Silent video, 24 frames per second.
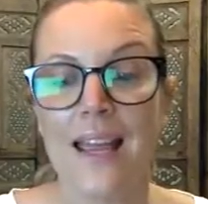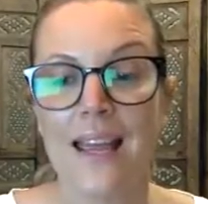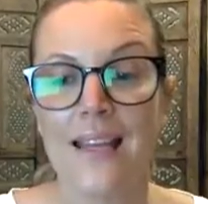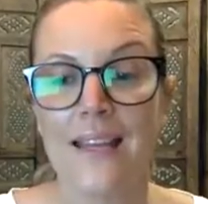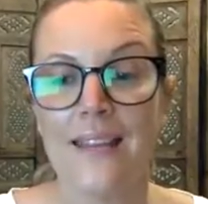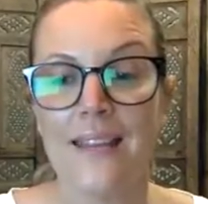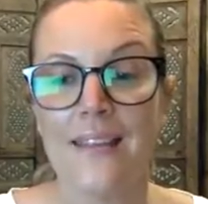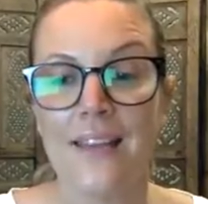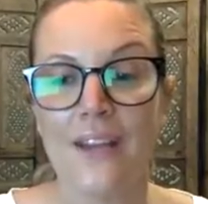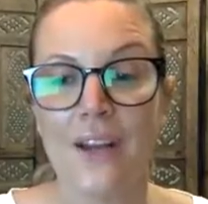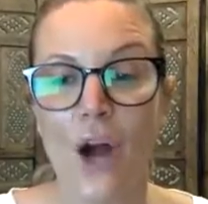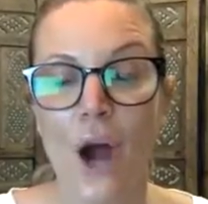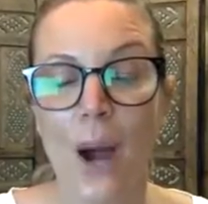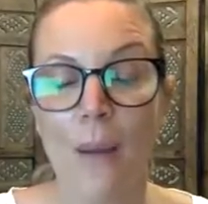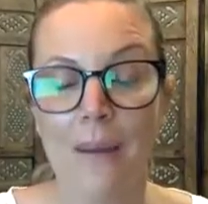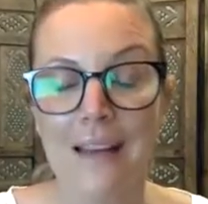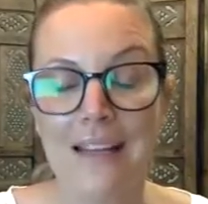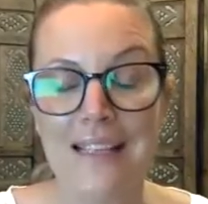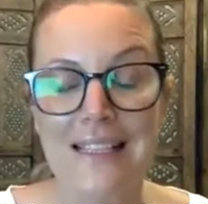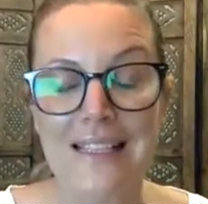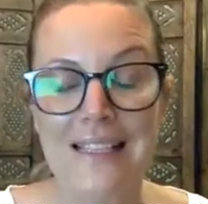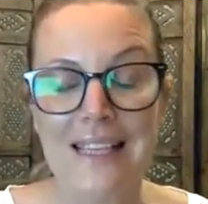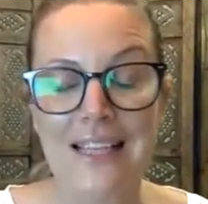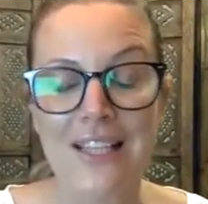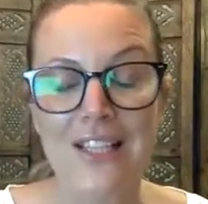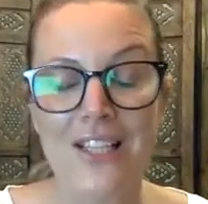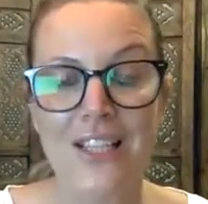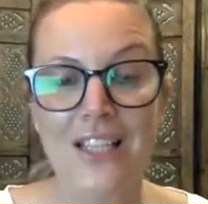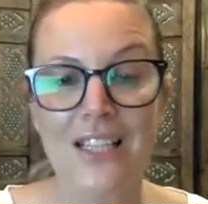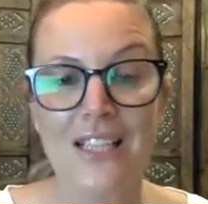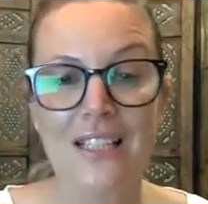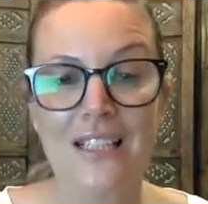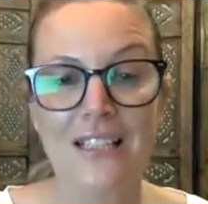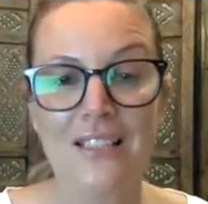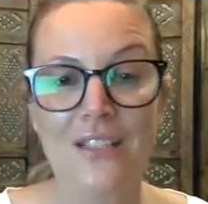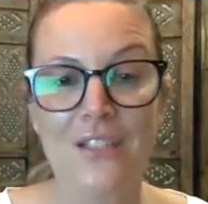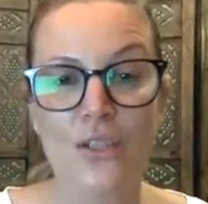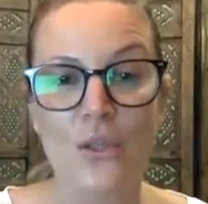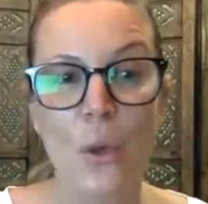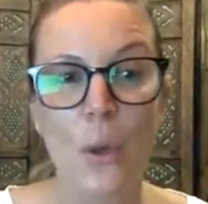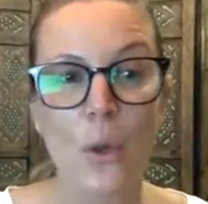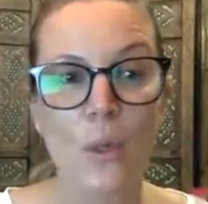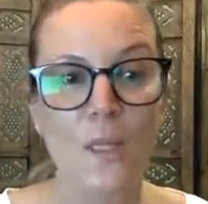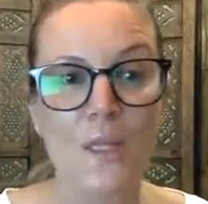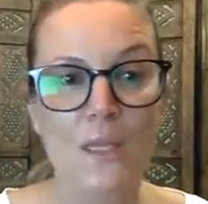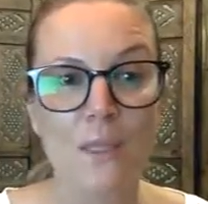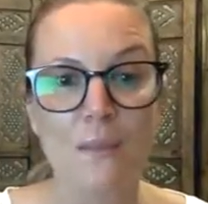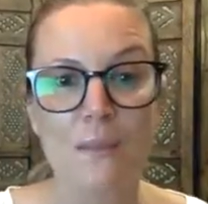the comment section.
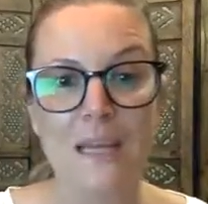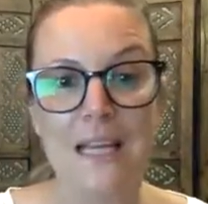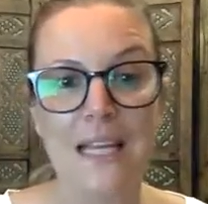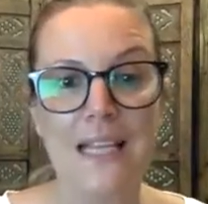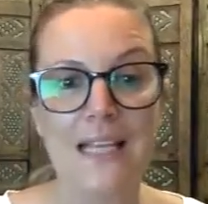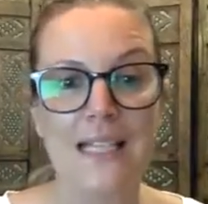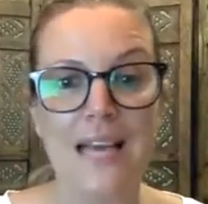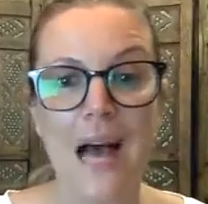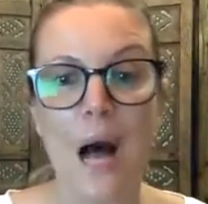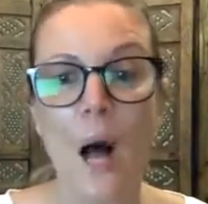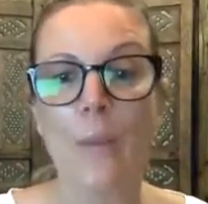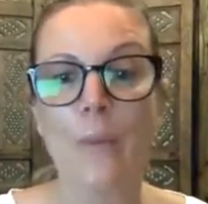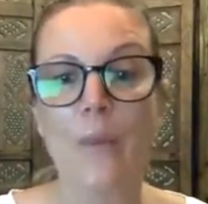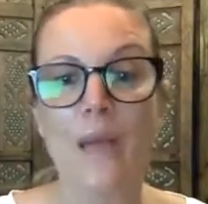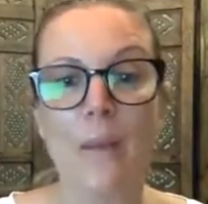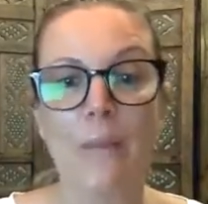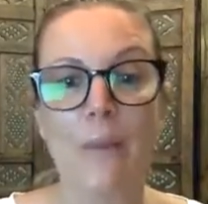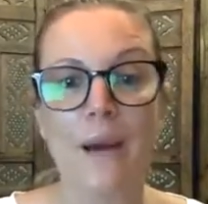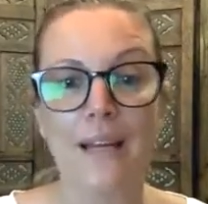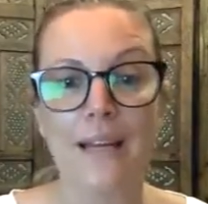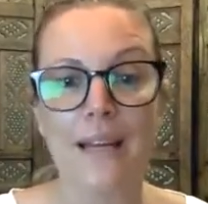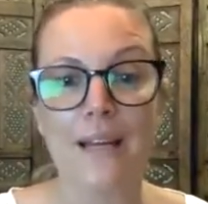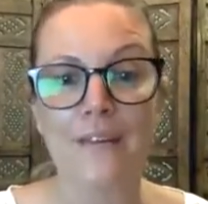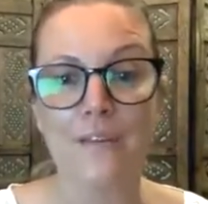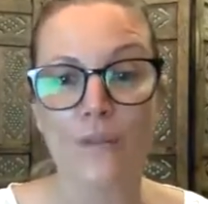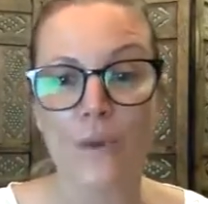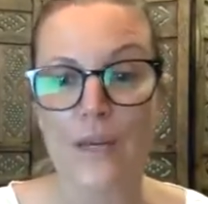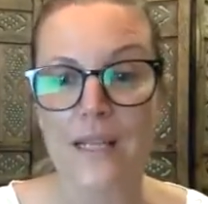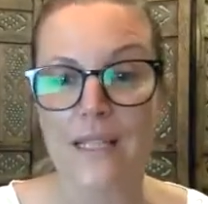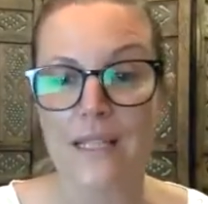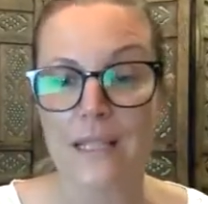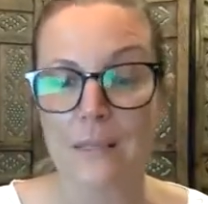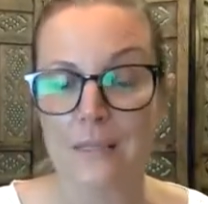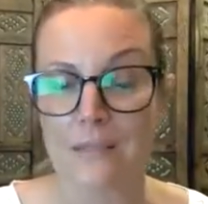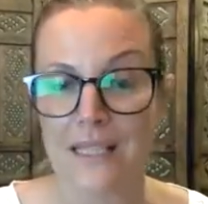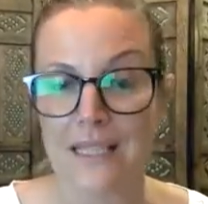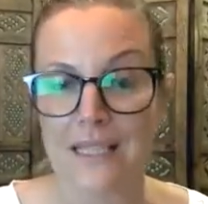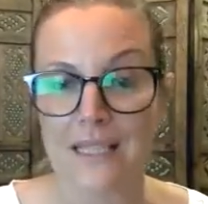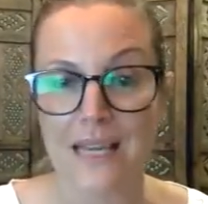Talk to me. Tell me about invoicing